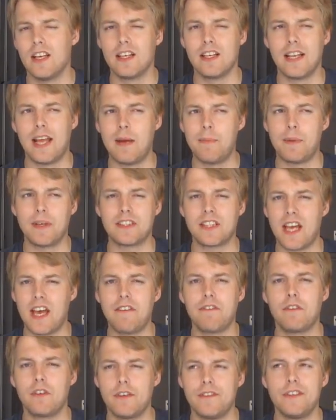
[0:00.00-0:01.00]
Lambics I
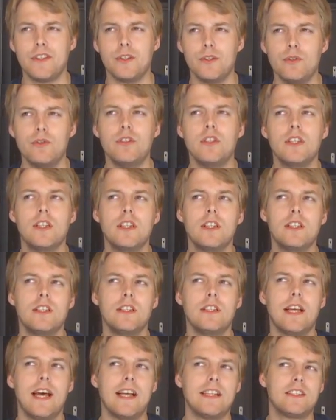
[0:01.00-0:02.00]
haven't reviewed
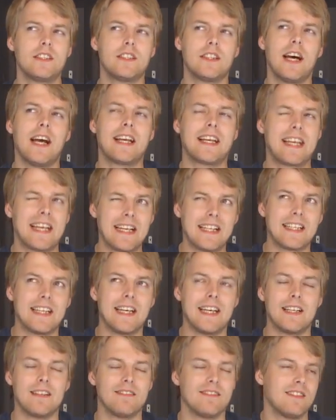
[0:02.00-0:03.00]
that I can
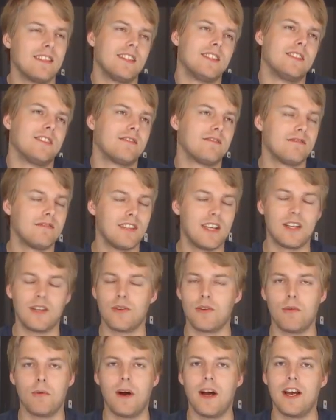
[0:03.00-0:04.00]
get. I
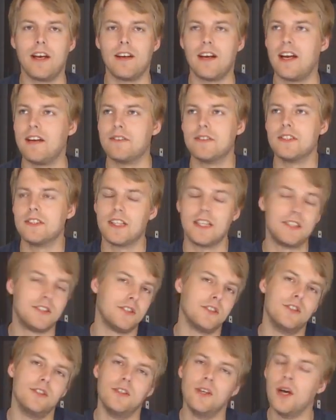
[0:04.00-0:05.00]
don't know why I haven't. I
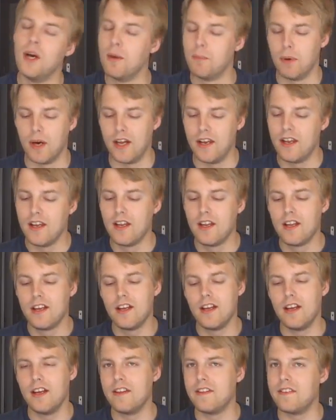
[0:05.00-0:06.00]
should. But
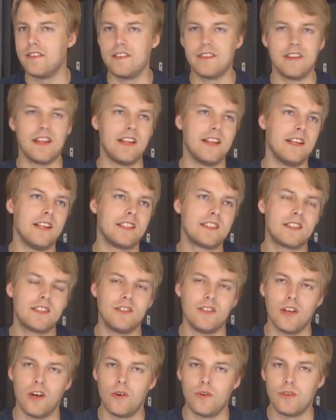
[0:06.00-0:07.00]
then there's,
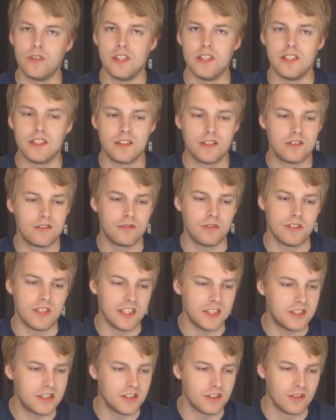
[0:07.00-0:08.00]
the
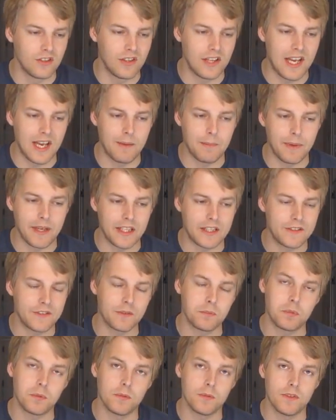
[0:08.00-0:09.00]
traditional Lambics
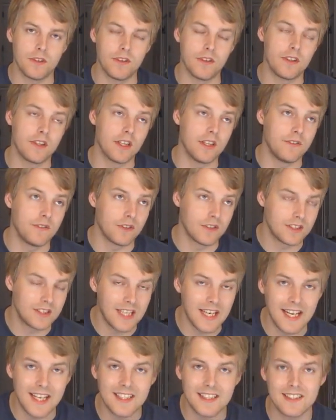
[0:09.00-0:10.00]
from 3
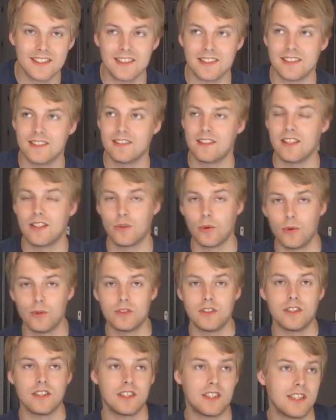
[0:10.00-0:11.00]
Fonteinen, the
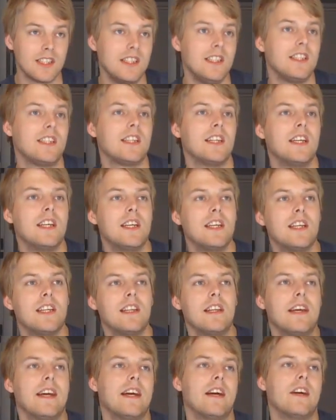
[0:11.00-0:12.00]
Geuse de Krieg,
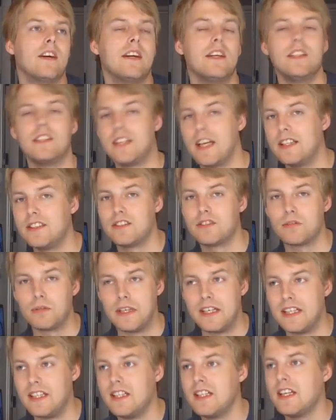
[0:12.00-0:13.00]
their intense
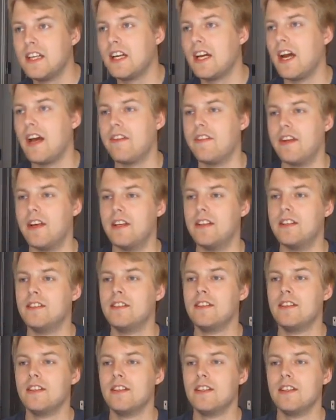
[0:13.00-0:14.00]
red, and
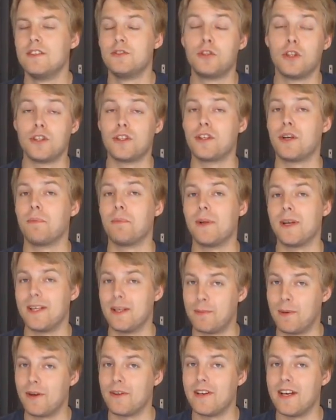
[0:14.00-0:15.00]
then shouldn't complain
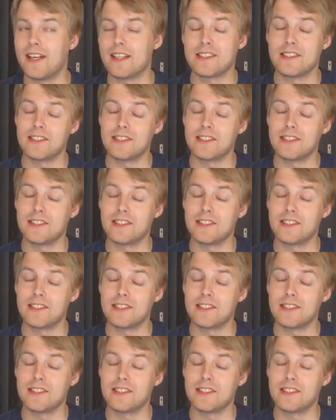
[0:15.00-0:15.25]
about that